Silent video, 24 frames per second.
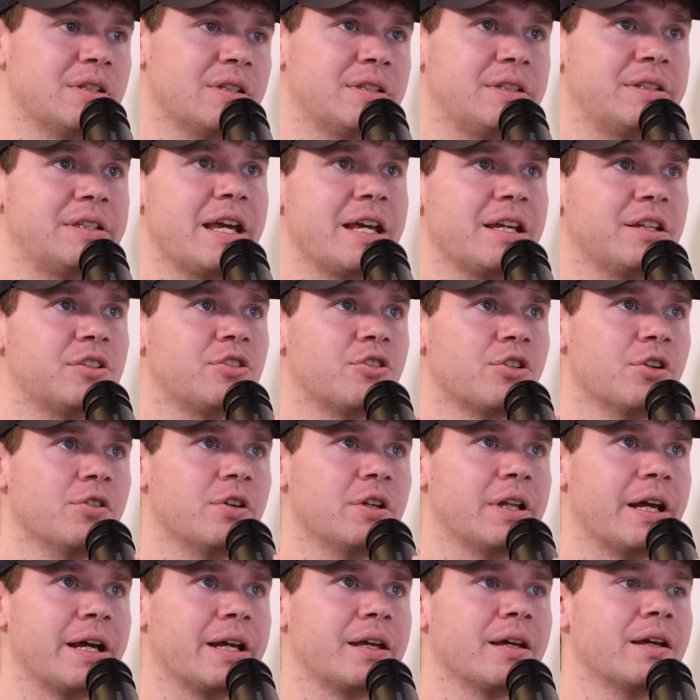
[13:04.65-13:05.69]
stay true
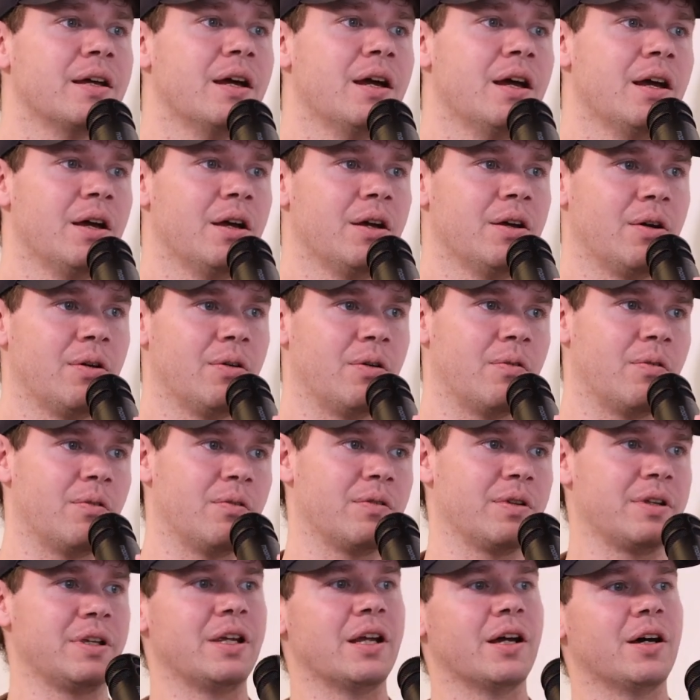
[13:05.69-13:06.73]
to like,
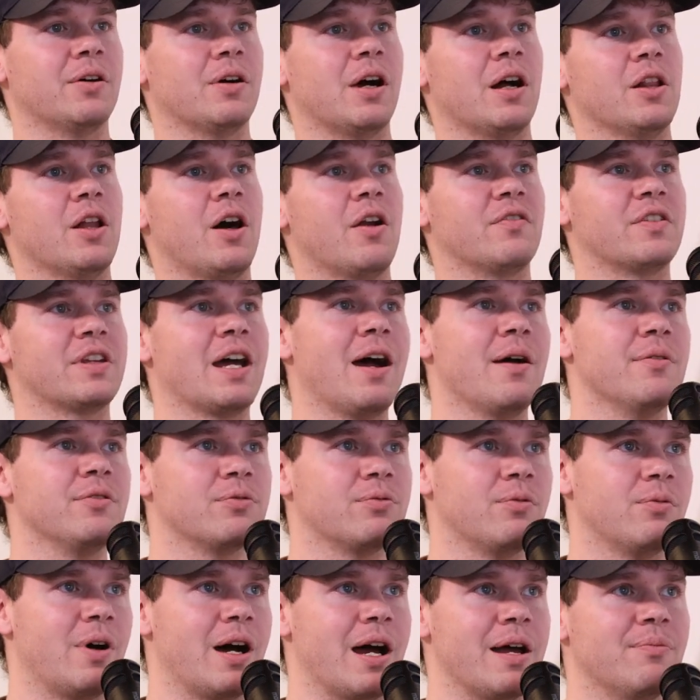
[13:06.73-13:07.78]
you know, a lot of
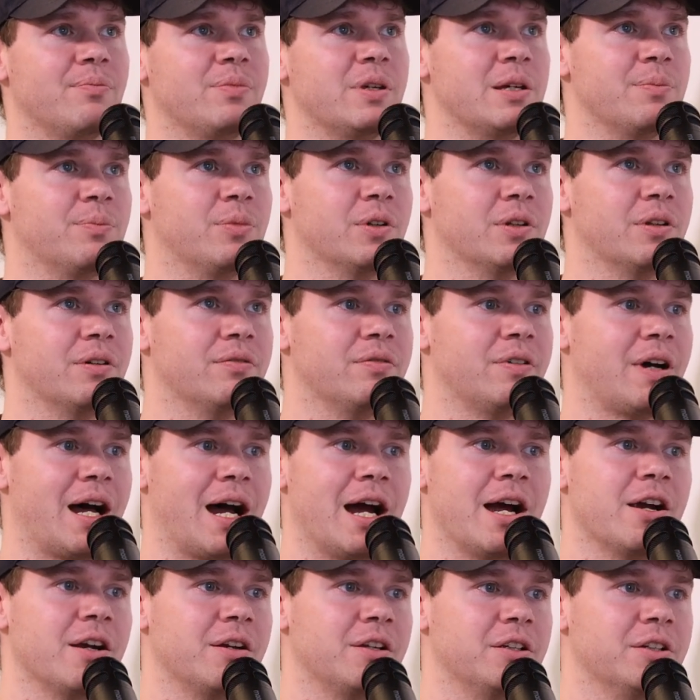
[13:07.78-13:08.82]
times why people have
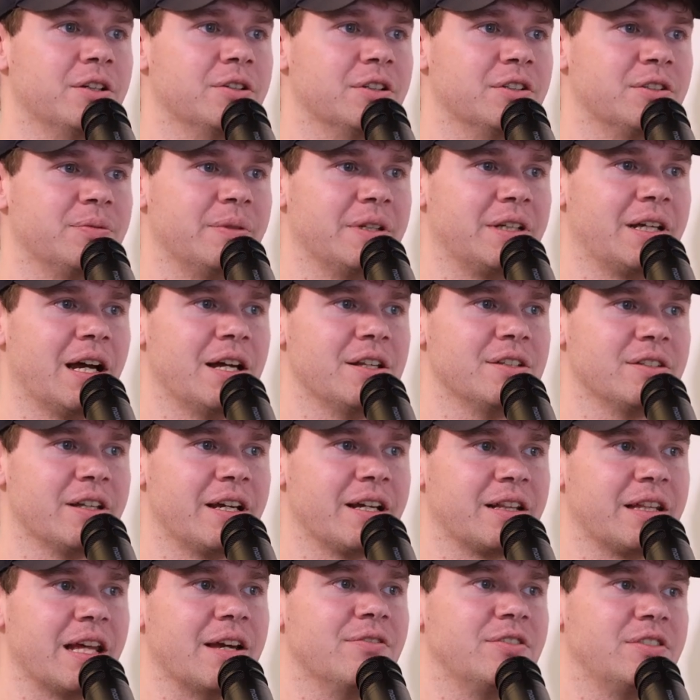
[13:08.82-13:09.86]
hired you is because
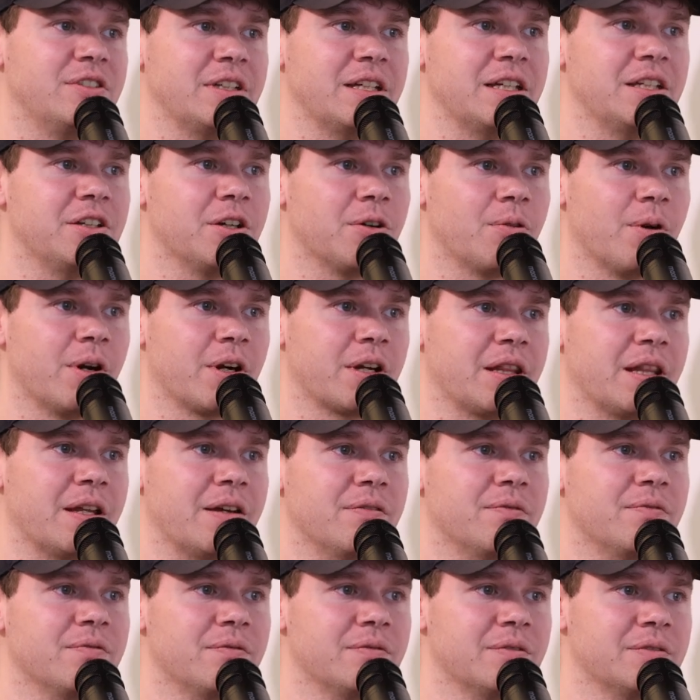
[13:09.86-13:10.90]
like they've seen your work and
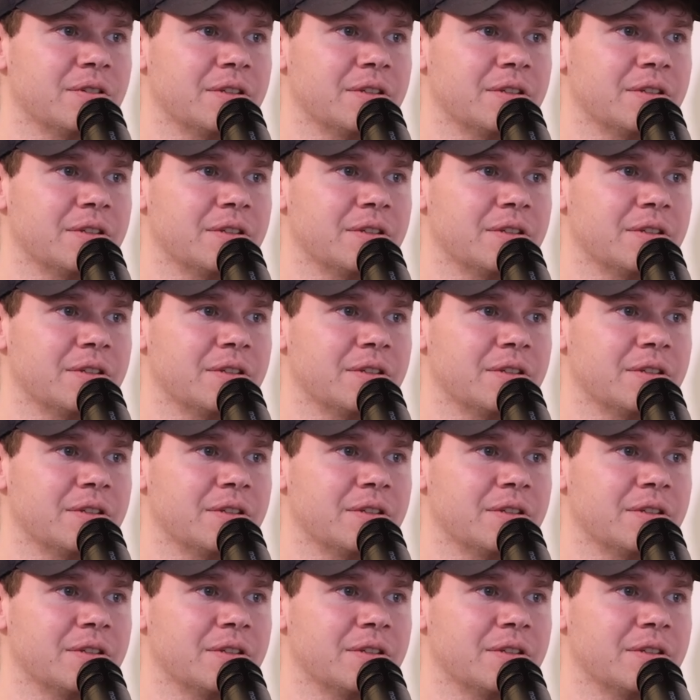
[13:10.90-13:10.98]
they've